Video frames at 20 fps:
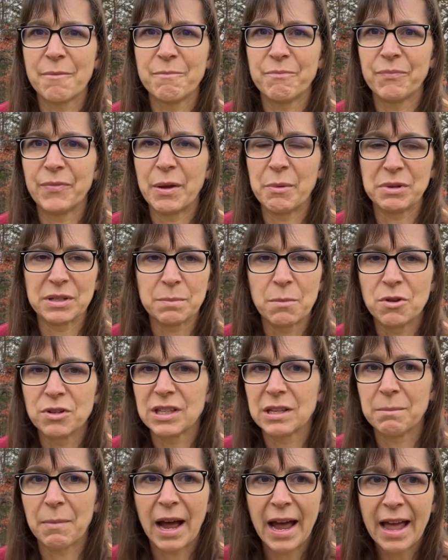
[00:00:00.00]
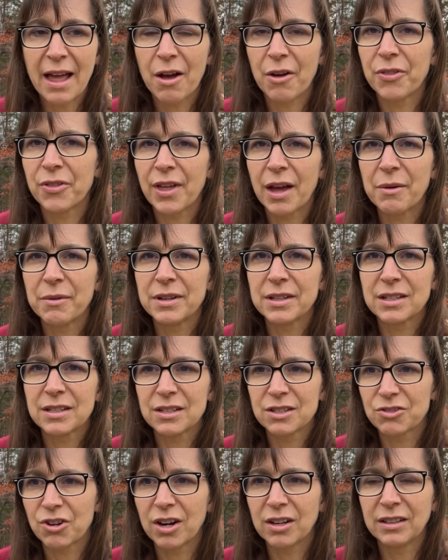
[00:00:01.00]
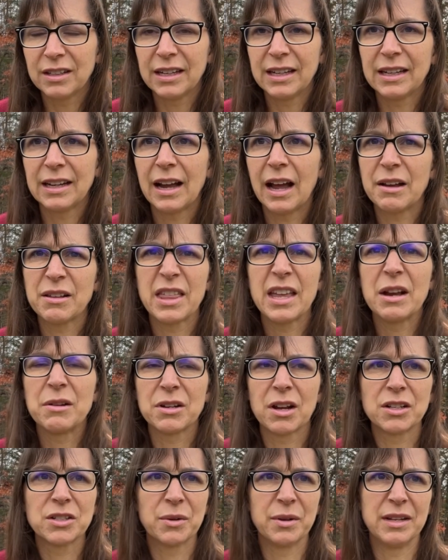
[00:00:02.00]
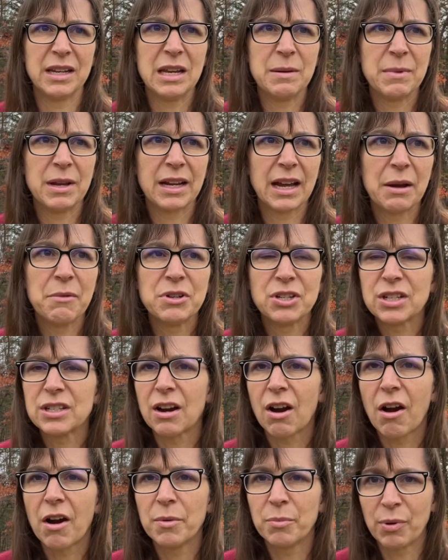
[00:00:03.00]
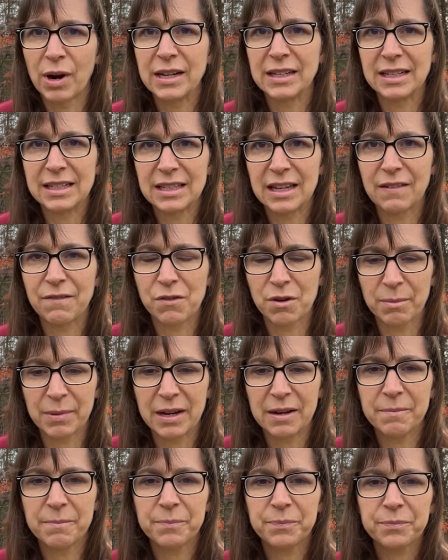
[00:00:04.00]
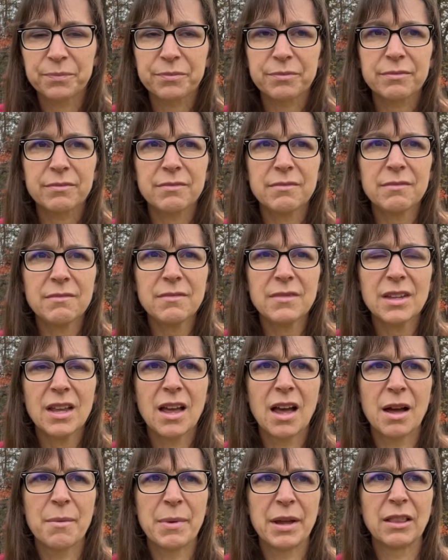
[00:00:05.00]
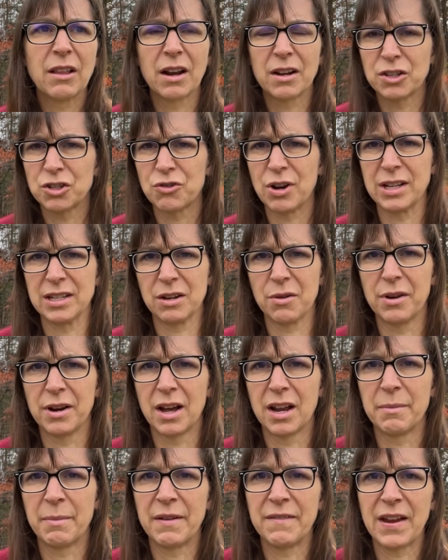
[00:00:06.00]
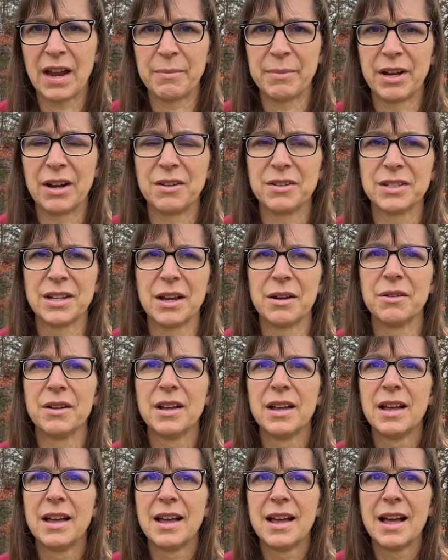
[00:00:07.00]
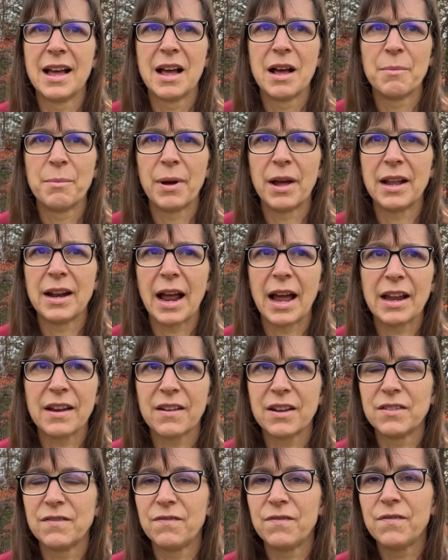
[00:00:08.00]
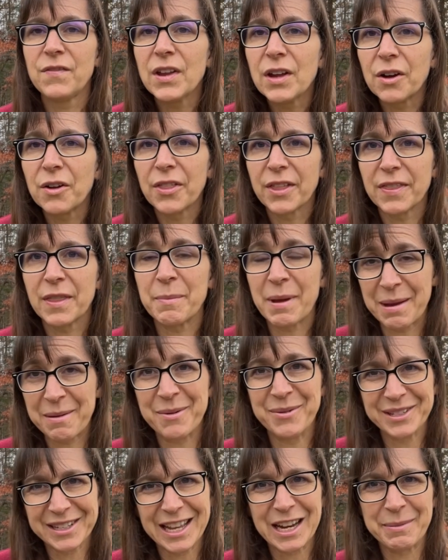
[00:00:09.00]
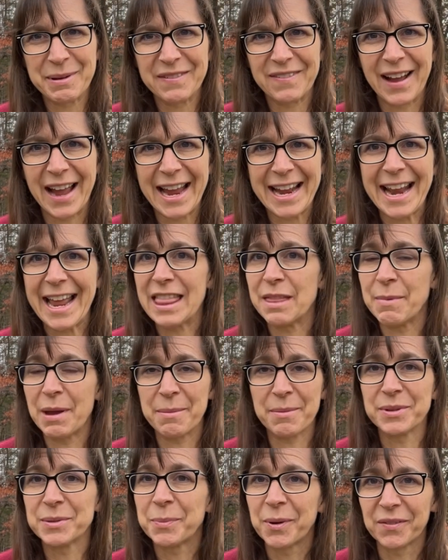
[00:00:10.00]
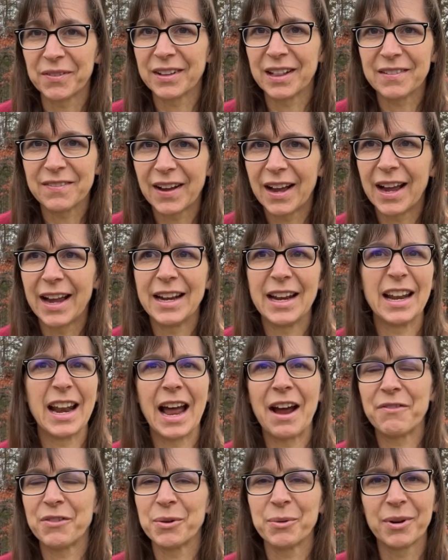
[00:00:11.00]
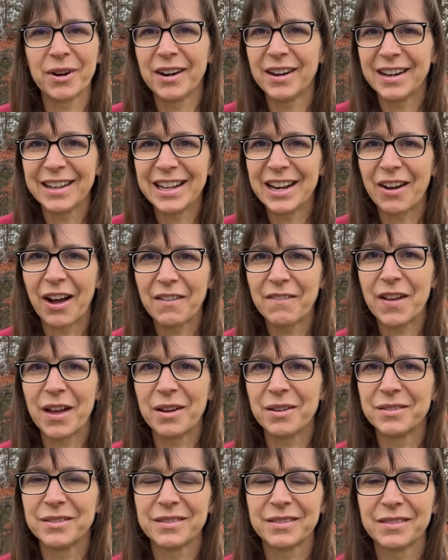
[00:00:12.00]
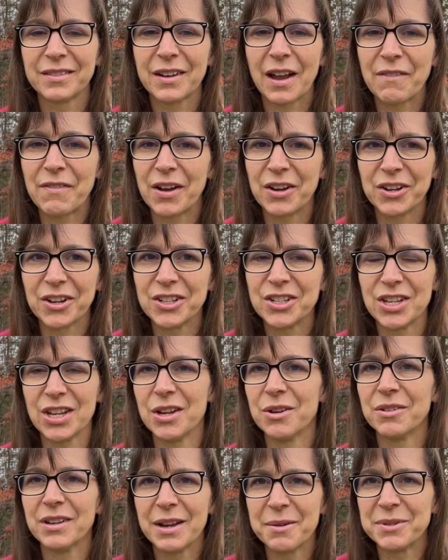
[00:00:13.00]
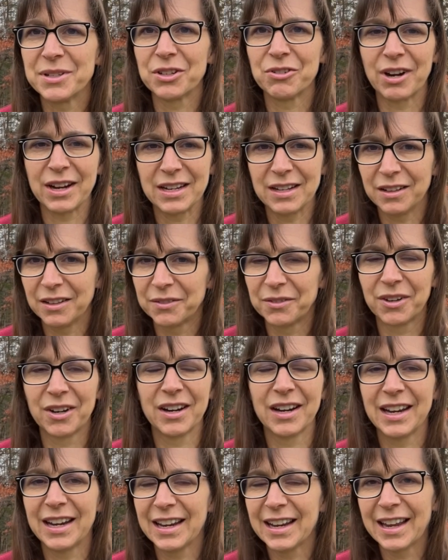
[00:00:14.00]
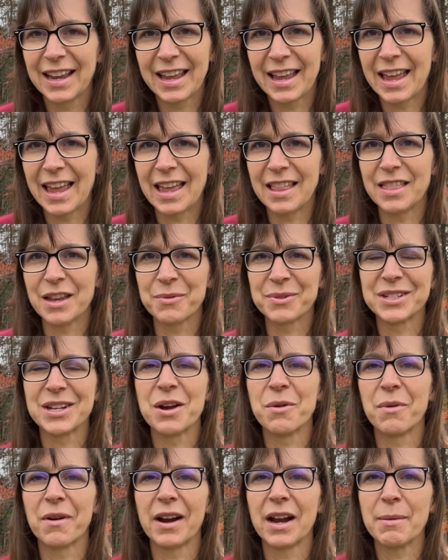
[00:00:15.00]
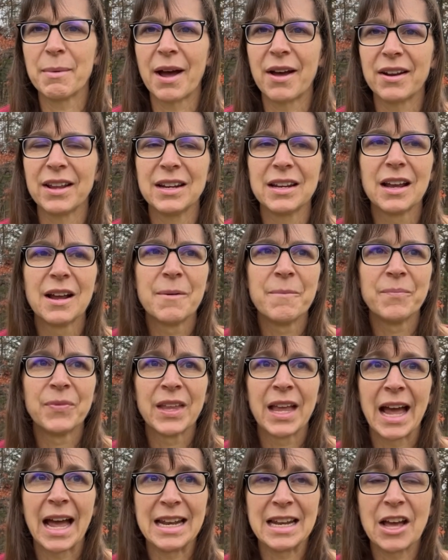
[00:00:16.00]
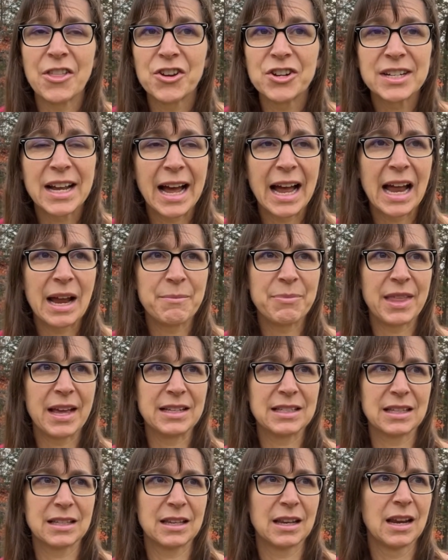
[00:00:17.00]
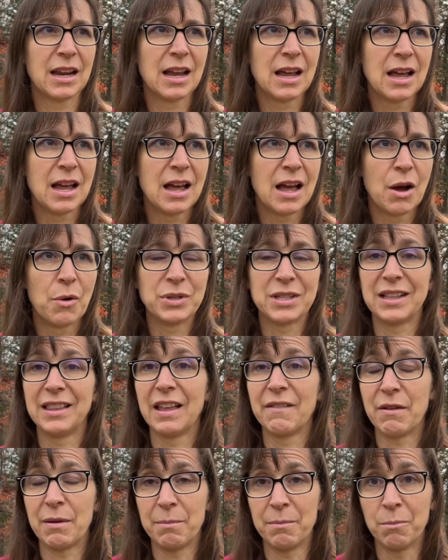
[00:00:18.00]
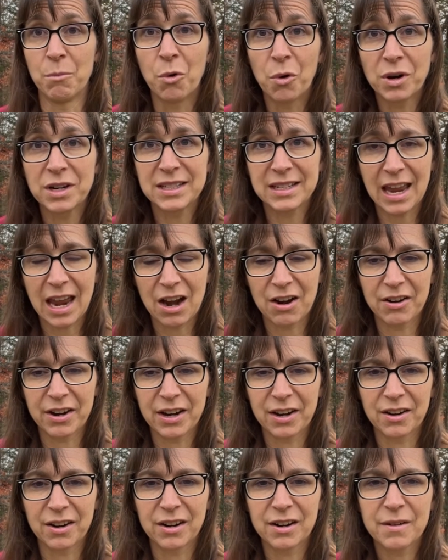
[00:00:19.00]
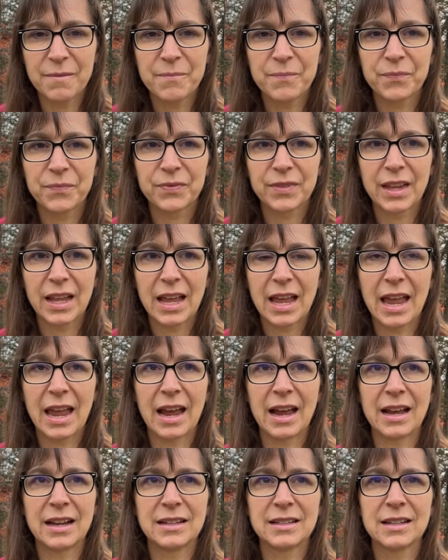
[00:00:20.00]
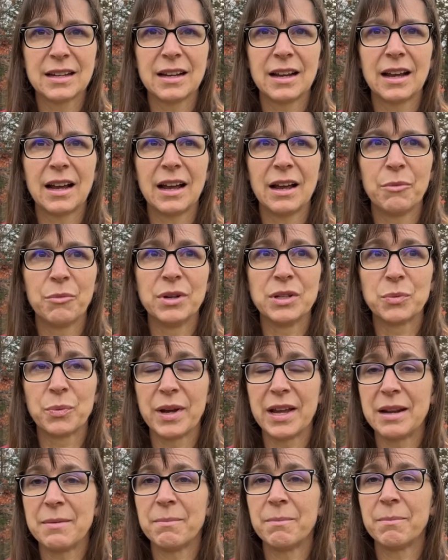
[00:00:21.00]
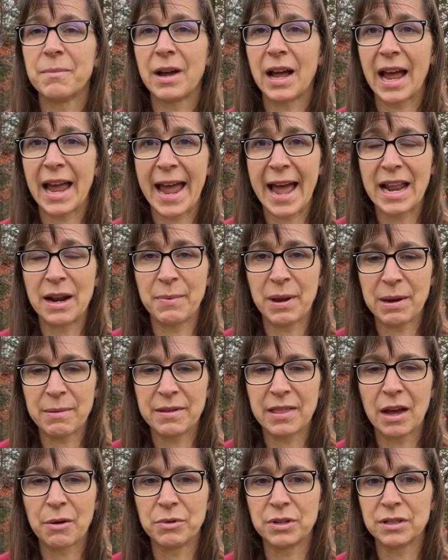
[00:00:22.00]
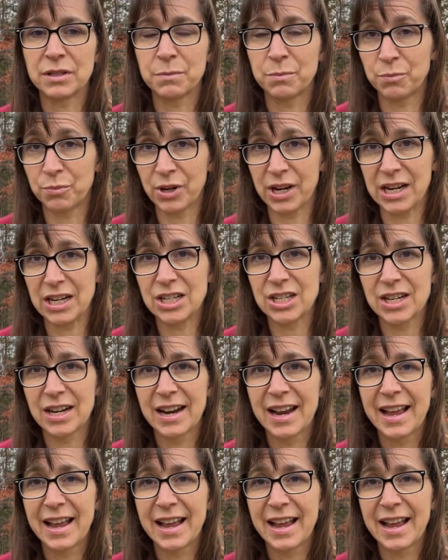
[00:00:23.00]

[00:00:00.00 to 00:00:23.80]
It was mostly my health that was struggling. I think I was also anemic. It was just a hard pregnancy for me. and a lot of stress going on in my family also. But I could feel that the baby was going to be fine, and the baby was perfectly fine. And afterward, I felt good too. It was a great delivery, and there was no worry about it. Another time that was a little bit more scarier, and was when I had a baby that was breech,